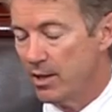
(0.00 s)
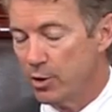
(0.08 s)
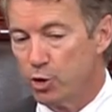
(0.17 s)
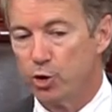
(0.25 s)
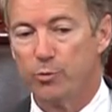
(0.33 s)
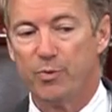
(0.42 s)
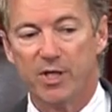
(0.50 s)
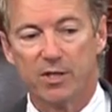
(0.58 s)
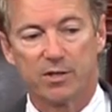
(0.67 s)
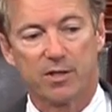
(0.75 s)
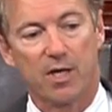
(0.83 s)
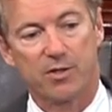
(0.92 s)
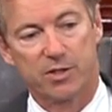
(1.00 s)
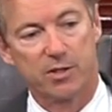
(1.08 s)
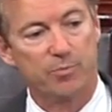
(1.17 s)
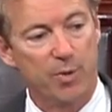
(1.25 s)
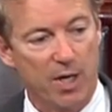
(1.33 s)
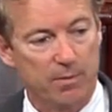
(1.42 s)
should be discussed
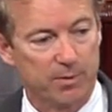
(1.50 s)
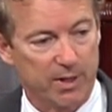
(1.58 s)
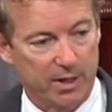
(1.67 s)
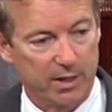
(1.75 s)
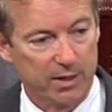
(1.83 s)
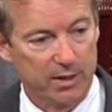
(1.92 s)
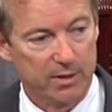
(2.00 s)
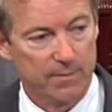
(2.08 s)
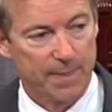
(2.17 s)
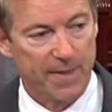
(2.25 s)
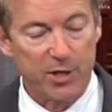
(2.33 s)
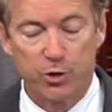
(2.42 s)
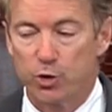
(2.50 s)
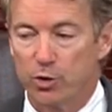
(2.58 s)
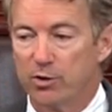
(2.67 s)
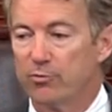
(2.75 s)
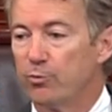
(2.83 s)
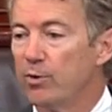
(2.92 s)
in public. It
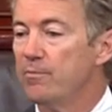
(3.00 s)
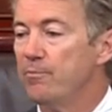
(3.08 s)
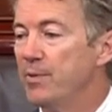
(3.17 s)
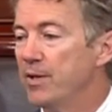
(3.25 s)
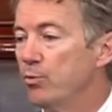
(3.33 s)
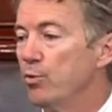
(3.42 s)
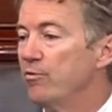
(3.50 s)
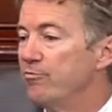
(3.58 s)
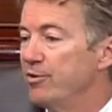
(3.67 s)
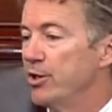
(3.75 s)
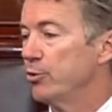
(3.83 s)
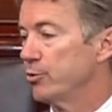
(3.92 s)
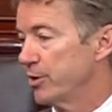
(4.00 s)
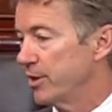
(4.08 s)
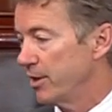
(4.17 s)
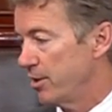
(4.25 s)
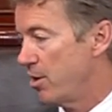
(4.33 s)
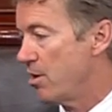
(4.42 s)
should have been revealed in
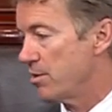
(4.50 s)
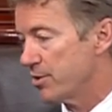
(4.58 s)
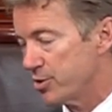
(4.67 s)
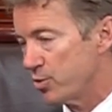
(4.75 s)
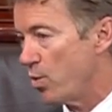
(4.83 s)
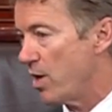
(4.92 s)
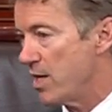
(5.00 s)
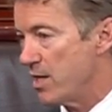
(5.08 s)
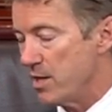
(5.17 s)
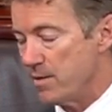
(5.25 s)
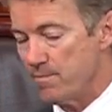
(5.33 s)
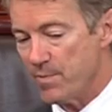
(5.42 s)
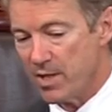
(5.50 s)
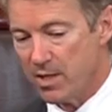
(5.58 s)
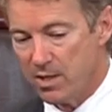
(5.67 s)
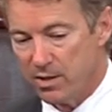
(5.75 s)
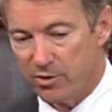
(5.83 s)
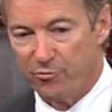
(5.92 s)
an honest way.
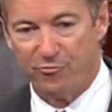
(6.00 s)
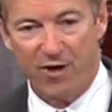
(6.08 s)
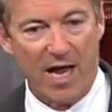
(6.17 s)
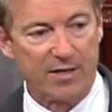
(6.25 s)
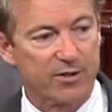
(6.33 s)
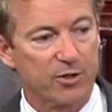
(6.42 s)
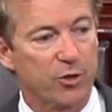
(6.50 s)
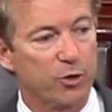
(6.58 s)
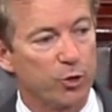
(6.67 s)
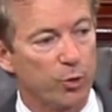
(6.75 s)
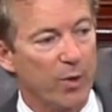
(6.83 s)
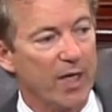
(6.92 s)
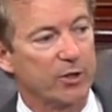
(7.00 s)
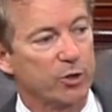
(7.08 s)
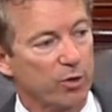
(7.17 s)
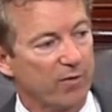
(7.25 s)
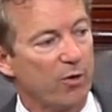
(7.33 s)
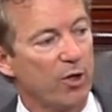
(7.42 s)
The fact that the
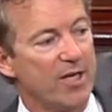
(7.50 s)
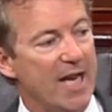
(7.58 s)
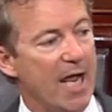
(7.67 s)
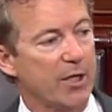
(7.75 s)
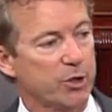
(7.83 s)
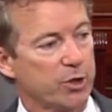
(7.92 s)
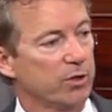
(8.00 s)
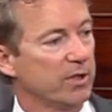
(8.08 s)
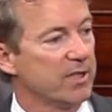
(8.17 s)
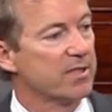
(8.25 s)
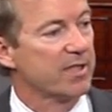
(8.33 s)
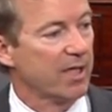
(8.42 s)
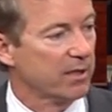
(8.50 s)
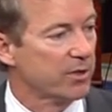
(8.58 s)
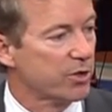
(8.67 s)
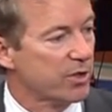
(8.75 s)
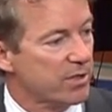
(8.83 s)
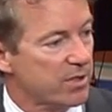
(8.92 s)
director of our national
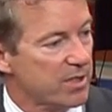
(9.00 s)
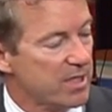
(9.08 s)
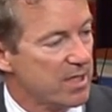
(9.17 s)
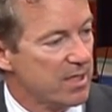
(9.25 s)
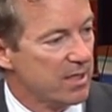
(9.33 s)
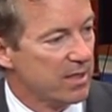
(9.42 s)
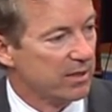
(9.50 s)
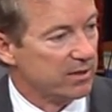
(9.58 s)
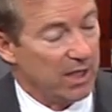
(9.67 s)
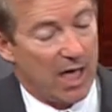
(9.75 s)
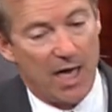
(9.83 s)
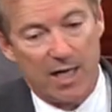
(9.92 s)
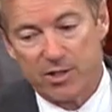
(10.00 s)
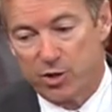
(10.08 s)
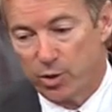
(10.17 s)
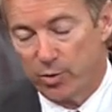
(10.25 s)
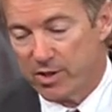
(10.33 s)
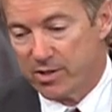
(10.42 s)
intelligence lied
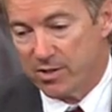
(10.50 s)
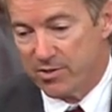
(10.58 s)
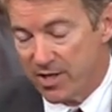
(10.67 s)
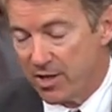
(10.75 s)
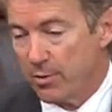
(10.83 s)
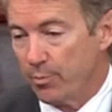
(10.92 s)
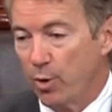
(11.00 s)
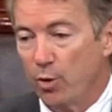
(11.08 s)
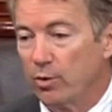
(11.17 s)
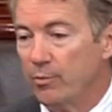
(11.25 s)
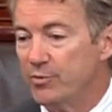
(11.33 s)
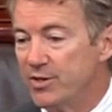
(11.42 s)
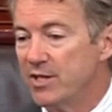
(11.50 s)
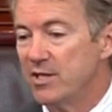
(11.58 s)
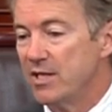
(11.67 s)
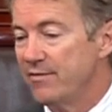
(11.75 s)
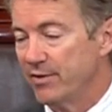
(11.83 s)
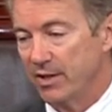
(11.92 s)
to us and said the program
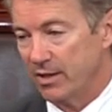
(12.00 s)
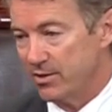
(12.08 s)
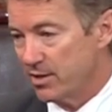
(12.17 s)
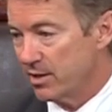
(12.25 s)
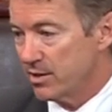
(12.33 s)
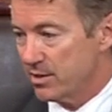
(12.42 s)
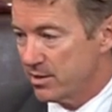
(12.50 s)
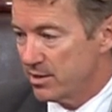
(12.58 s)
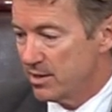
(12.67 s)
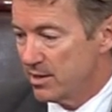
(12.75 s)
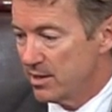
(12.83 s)
didn't even exist,